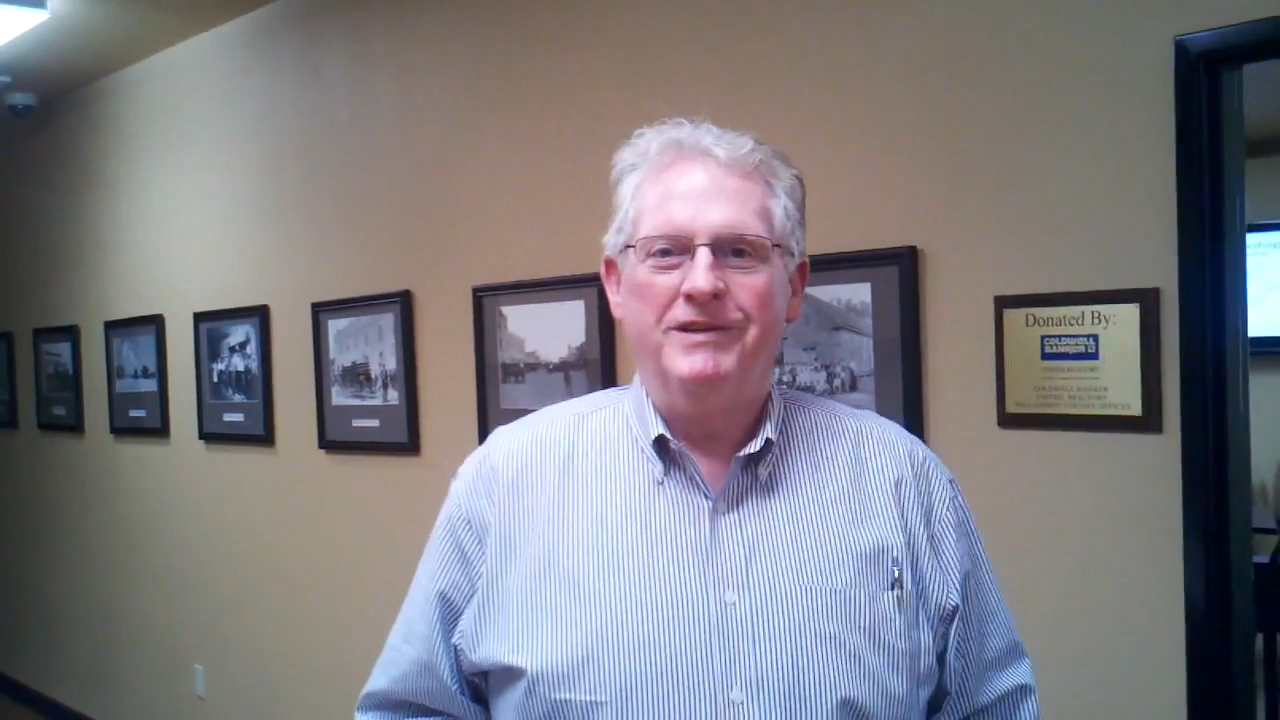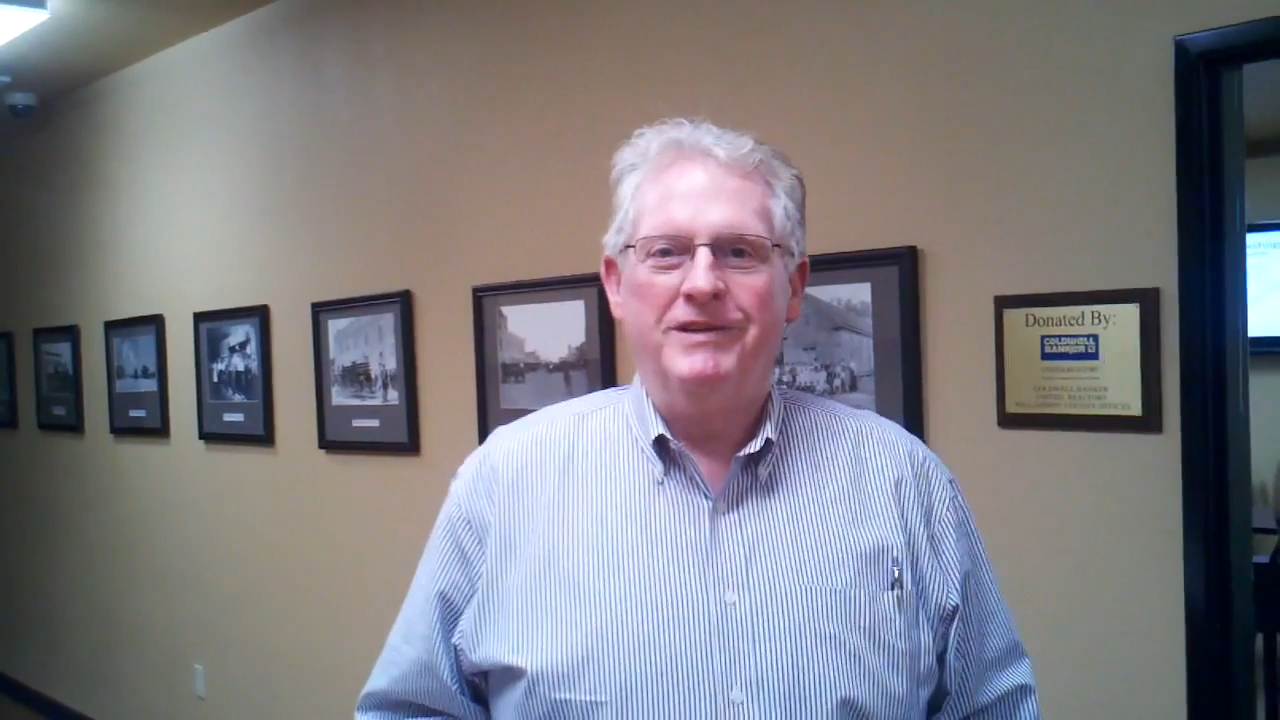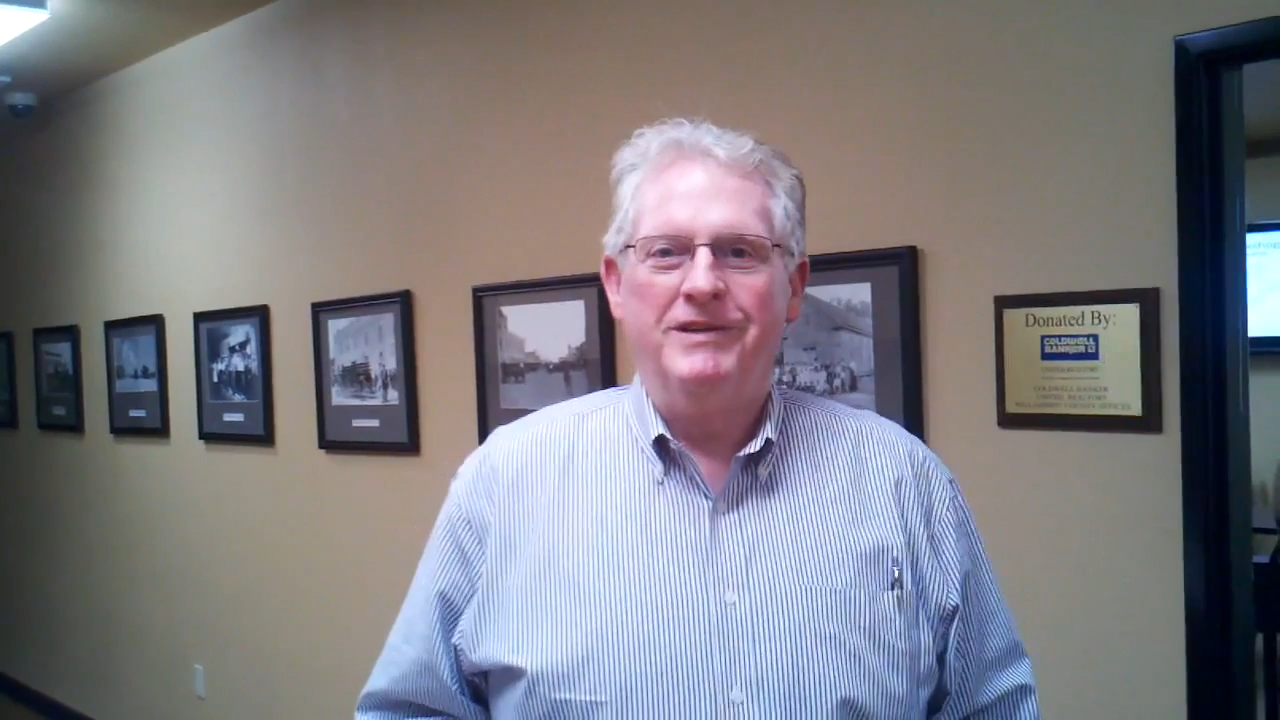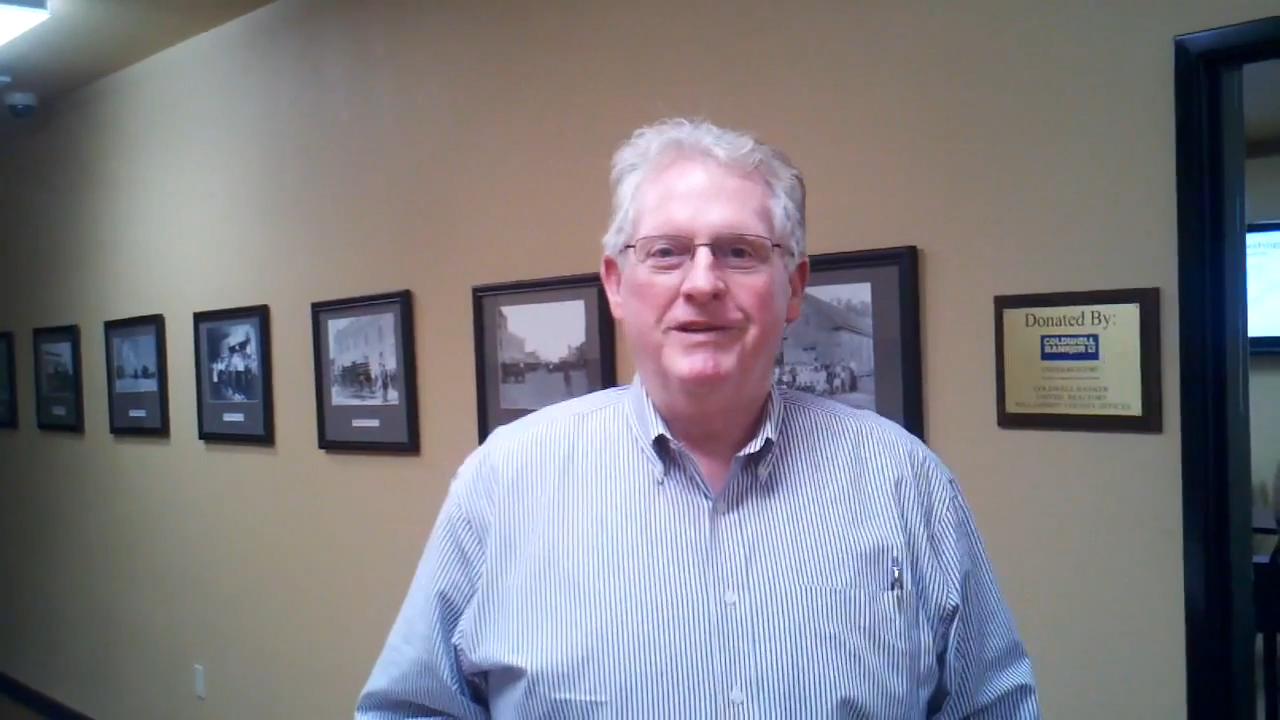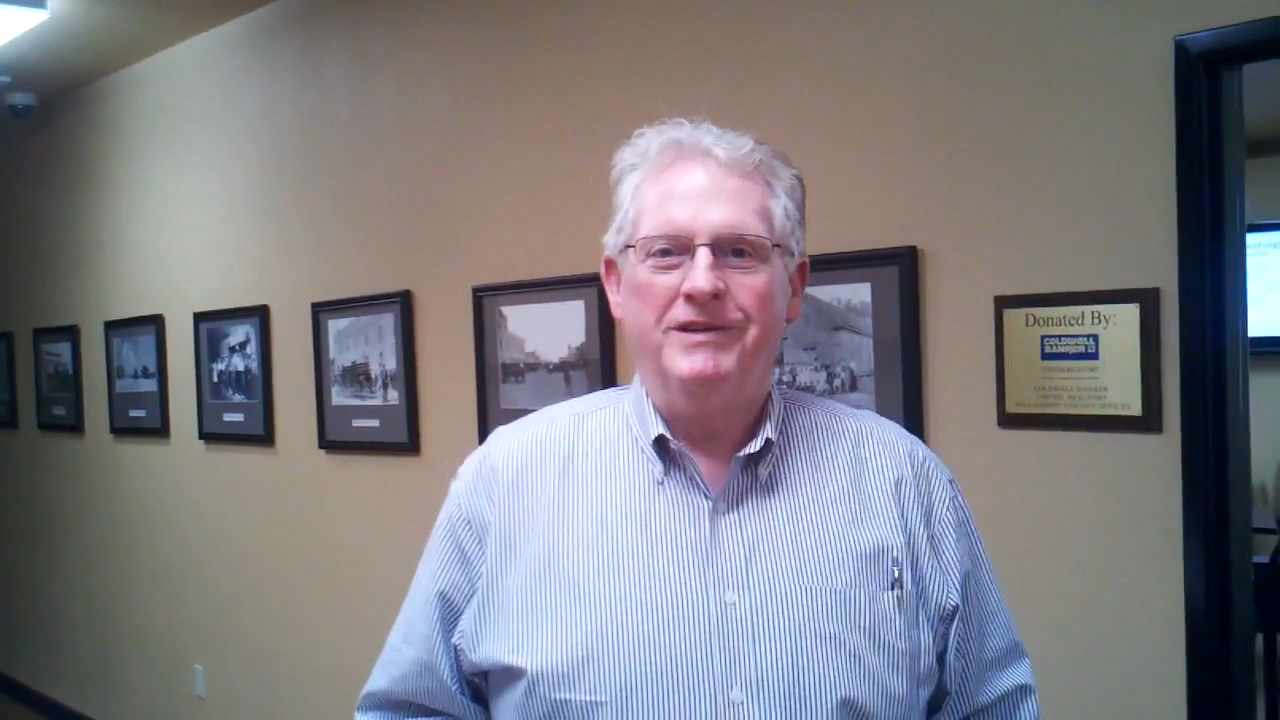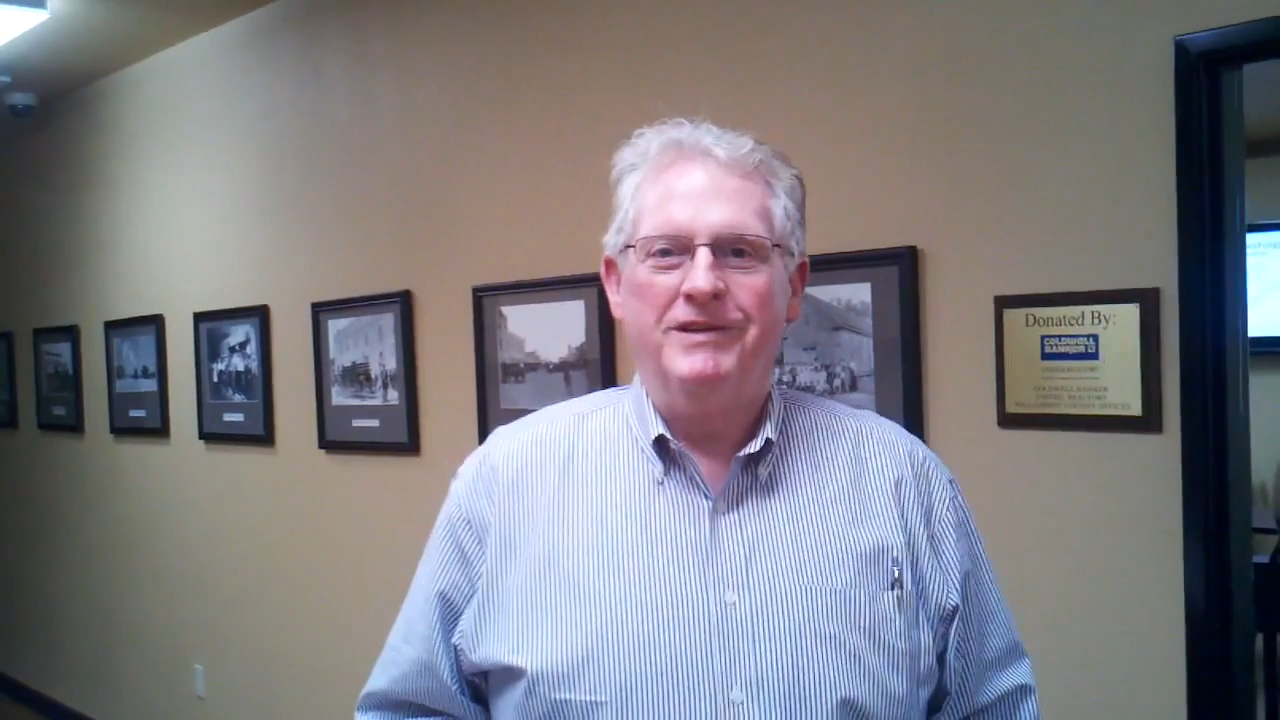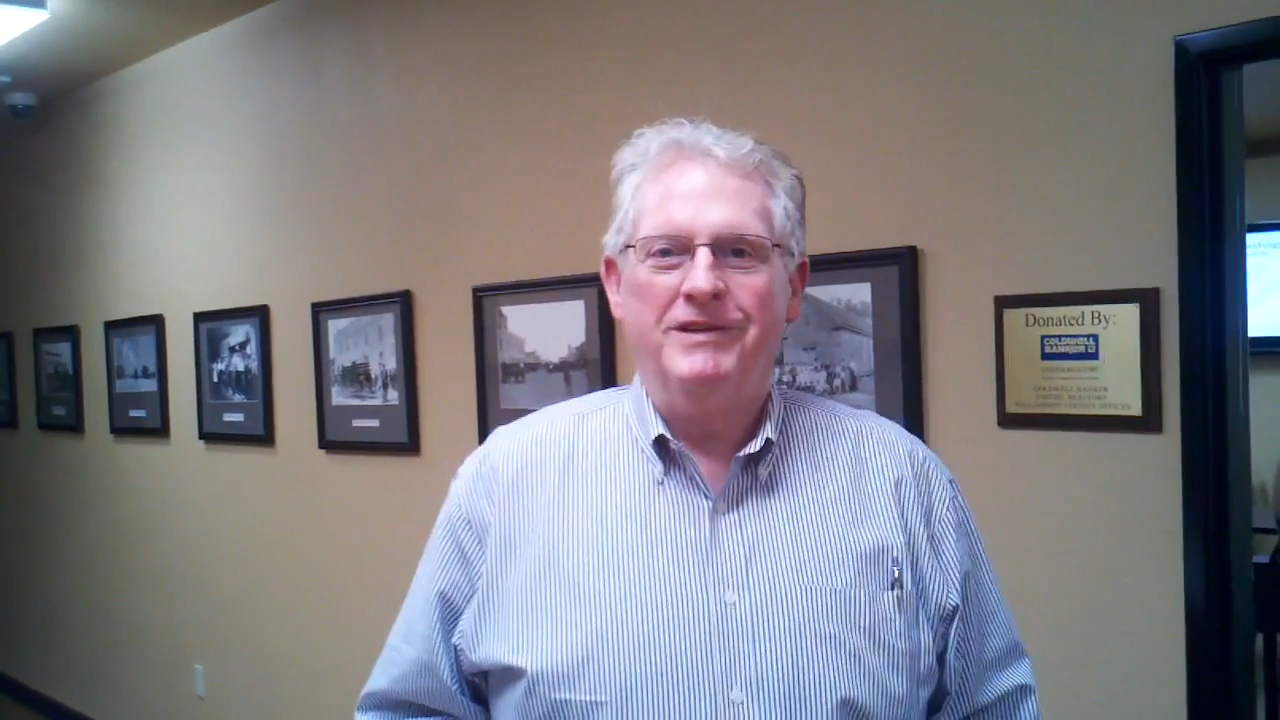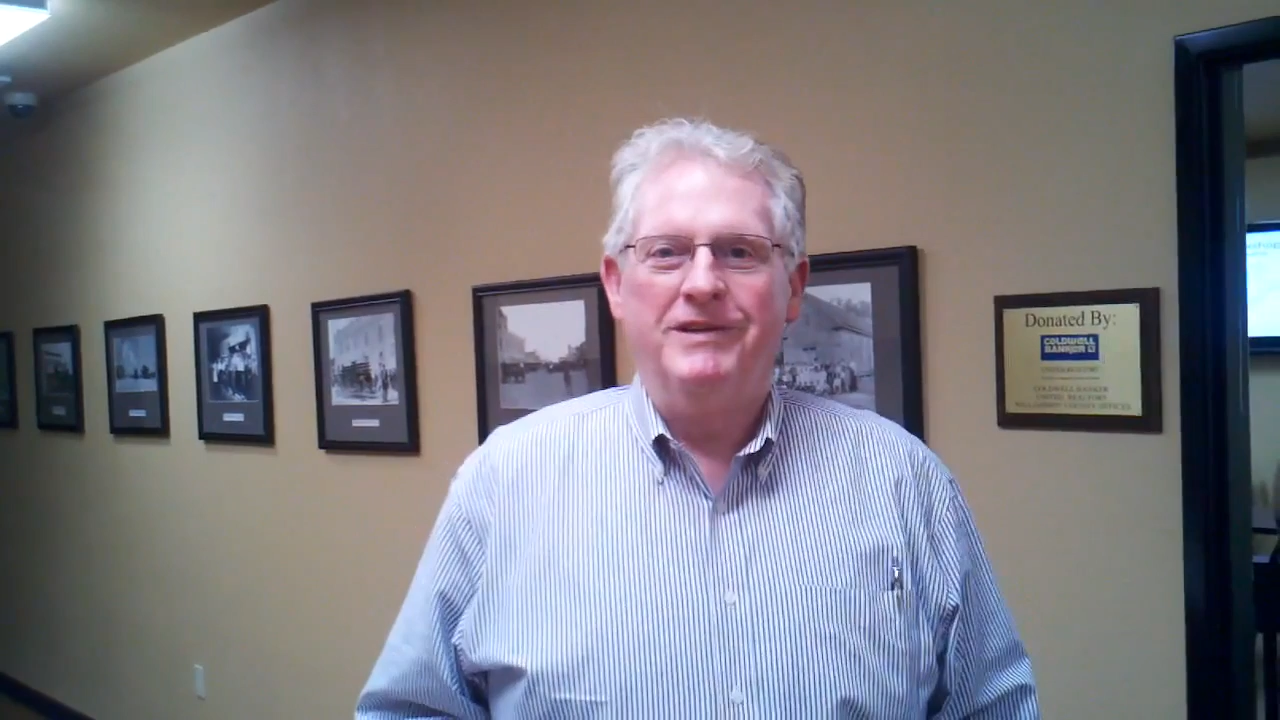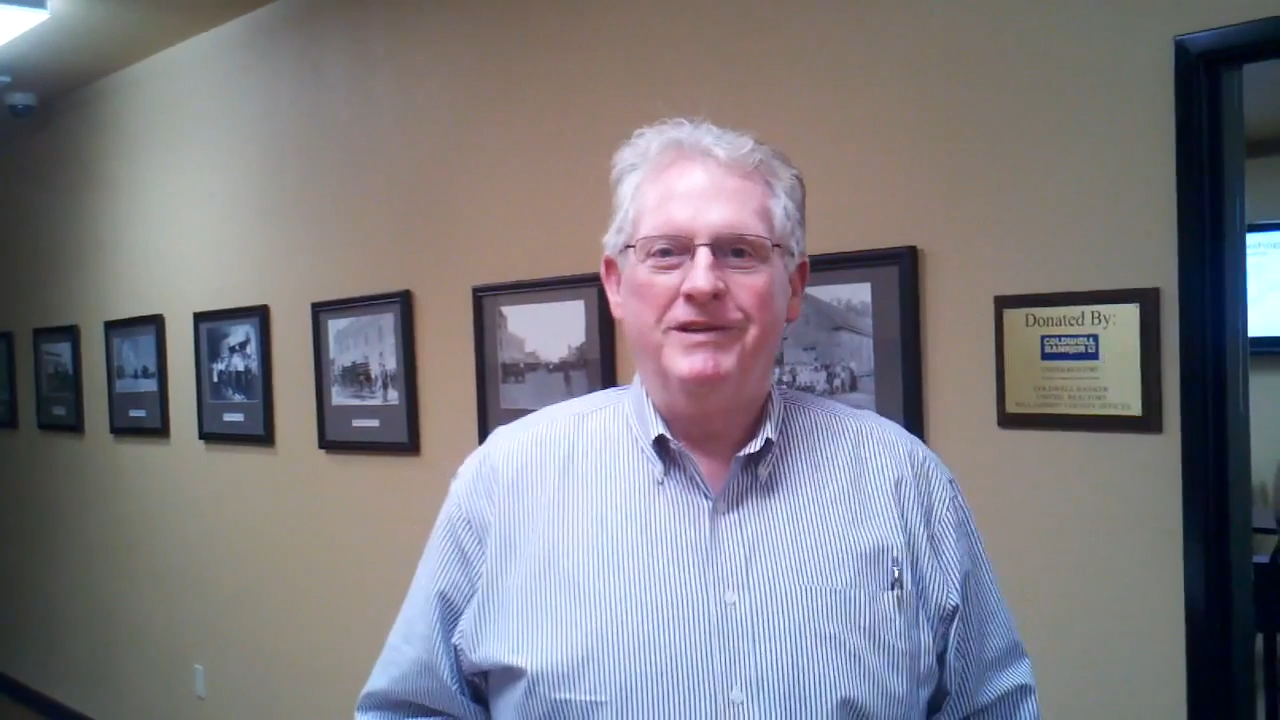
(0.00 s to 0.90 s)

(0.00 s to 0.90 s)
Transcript: They both kind of